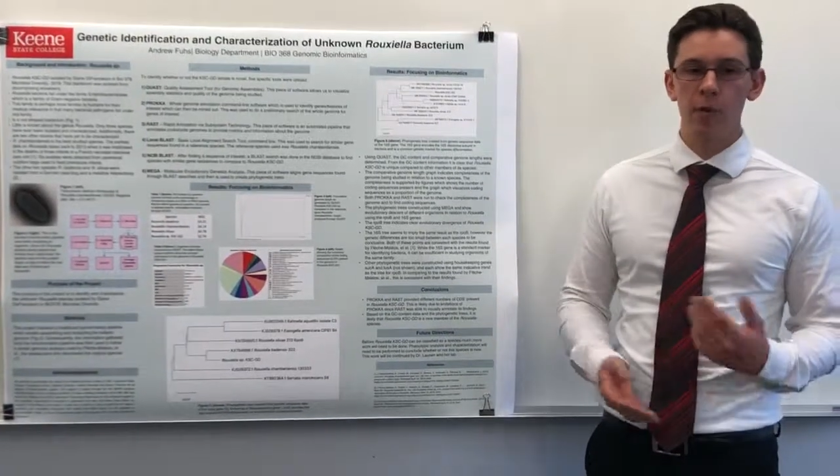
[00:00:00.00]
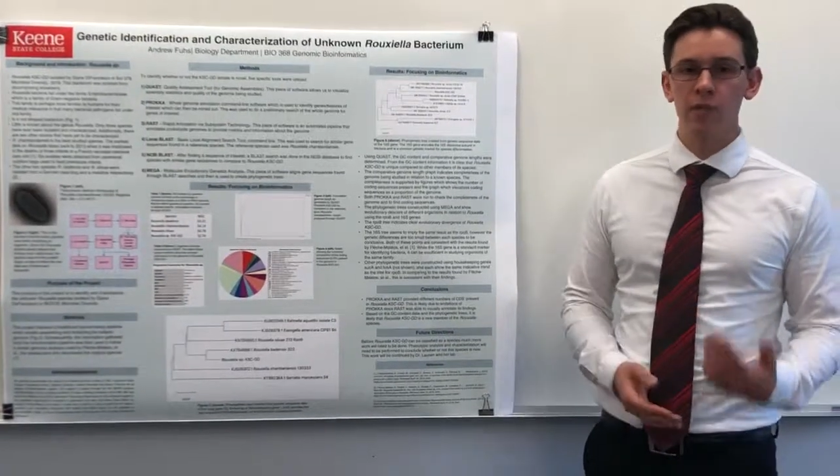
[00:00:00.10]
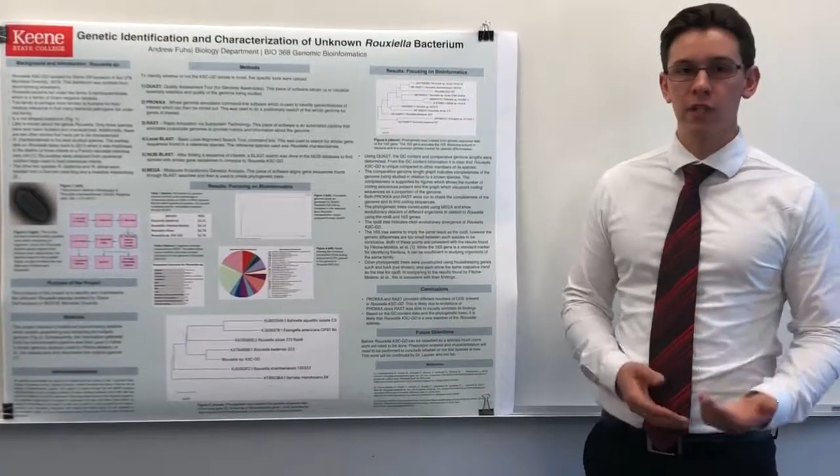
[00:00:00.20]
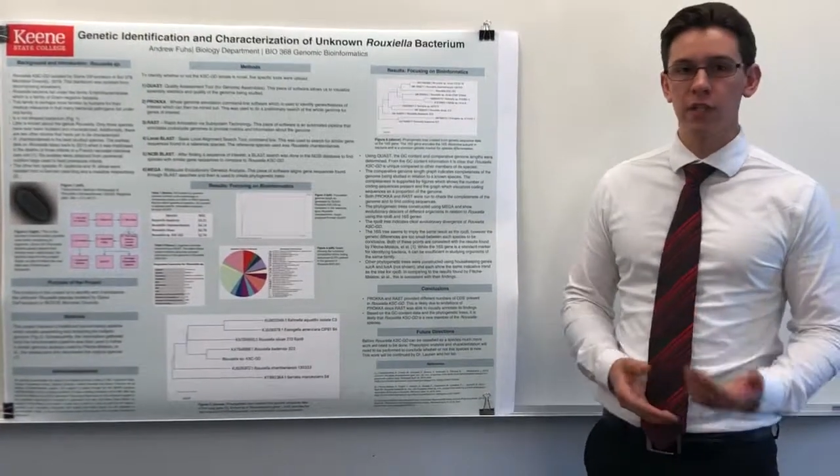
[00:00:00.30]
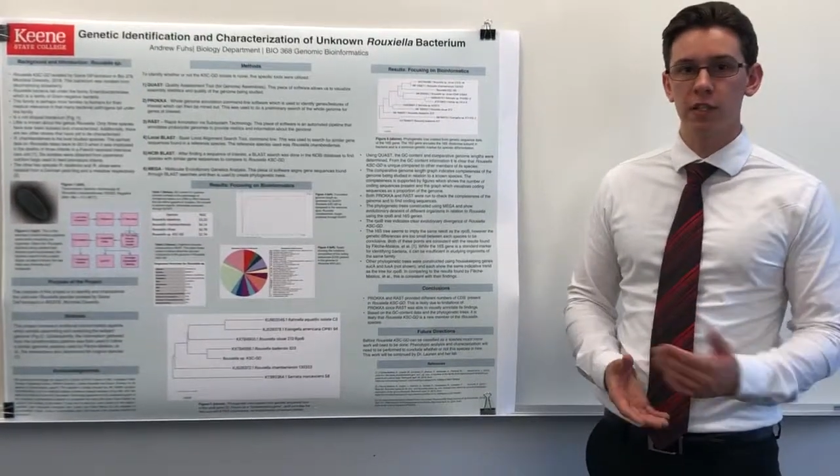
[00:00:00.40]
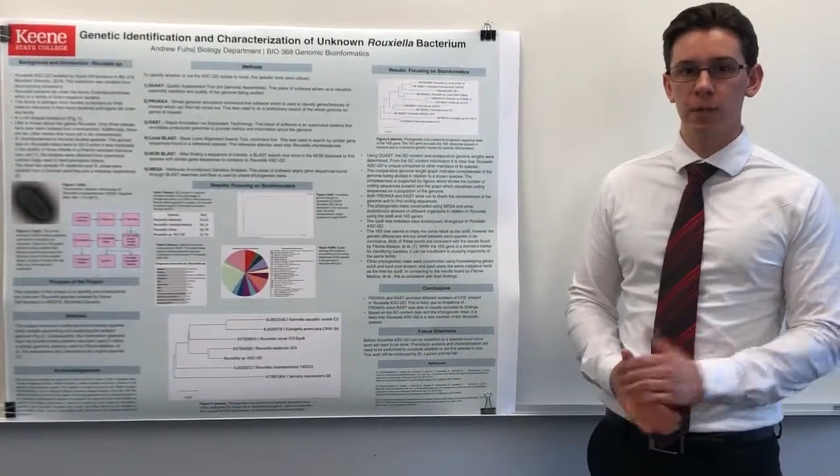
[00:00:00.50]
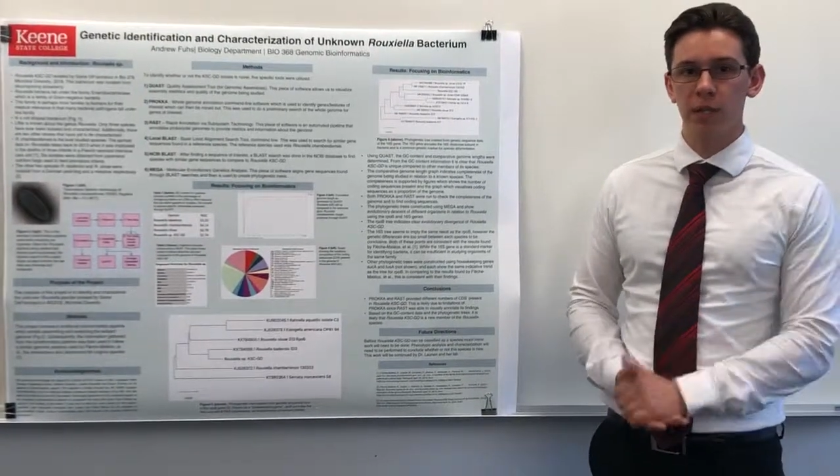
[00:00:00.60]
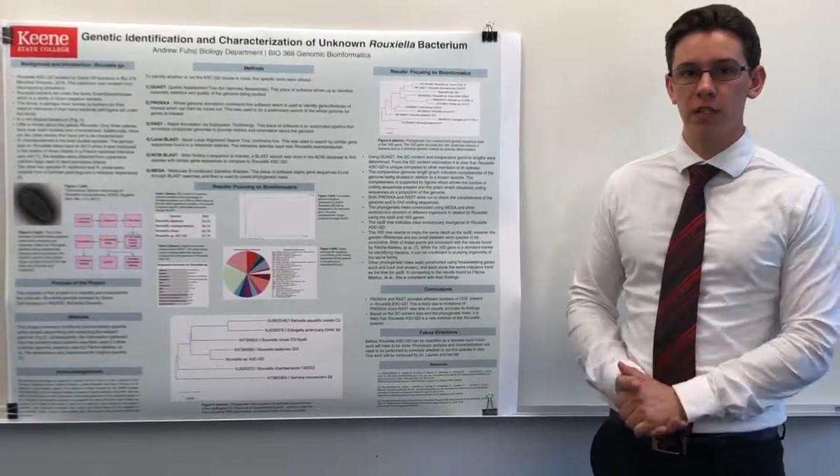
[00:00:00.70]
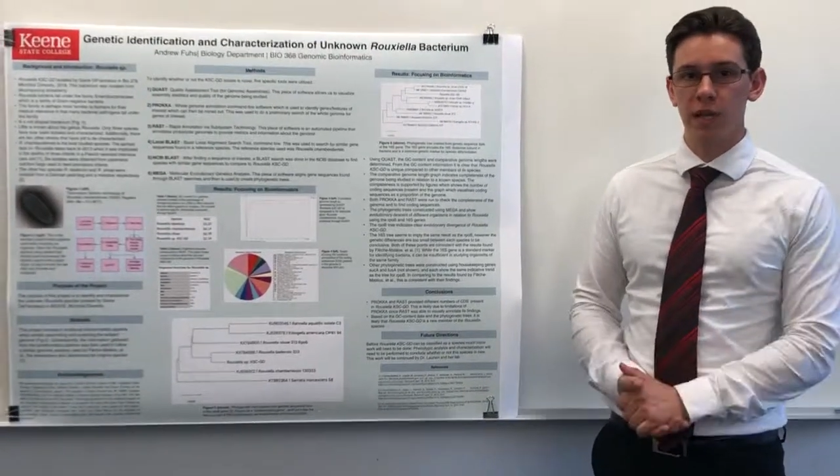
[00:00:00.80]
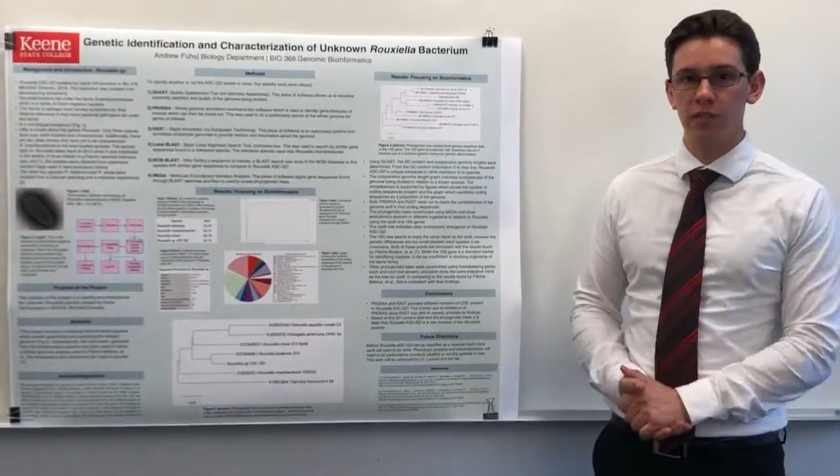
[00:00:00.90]
and
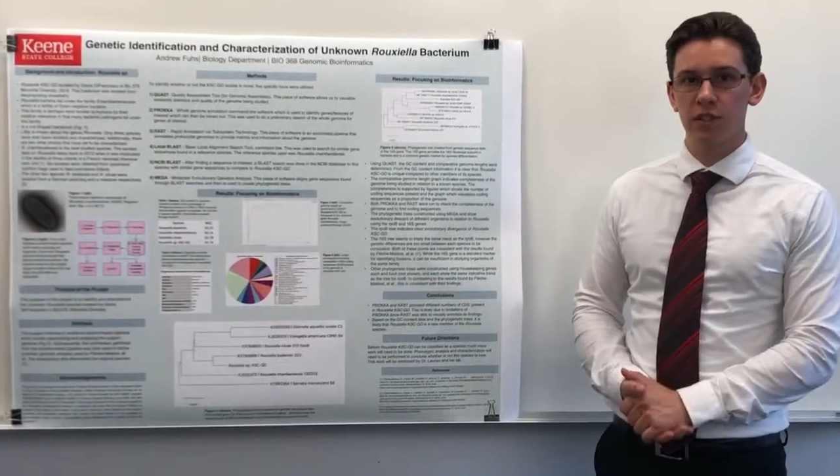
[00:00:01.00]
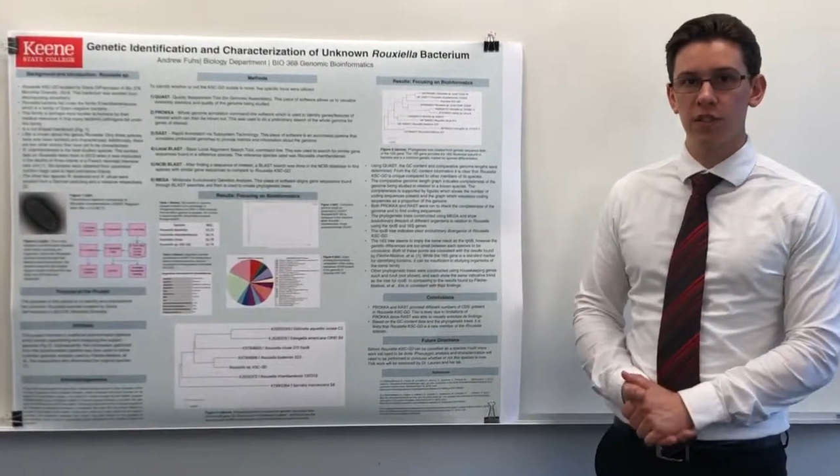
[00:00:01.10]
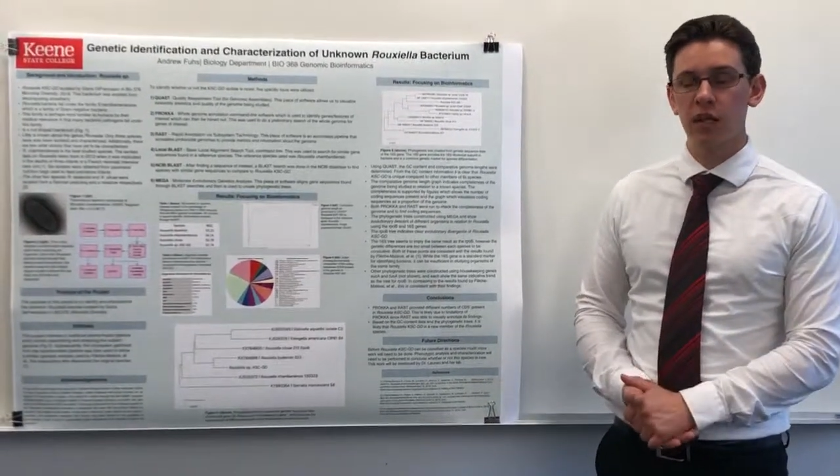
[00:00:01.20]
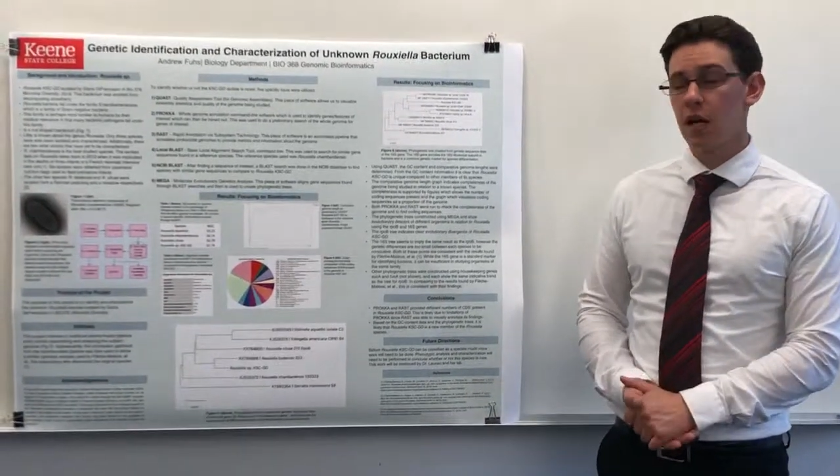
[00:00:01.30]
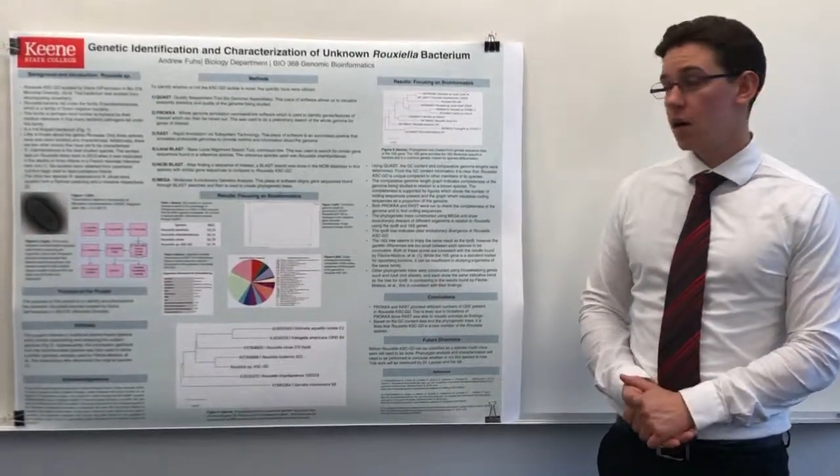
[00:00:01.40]
phenotypic testing,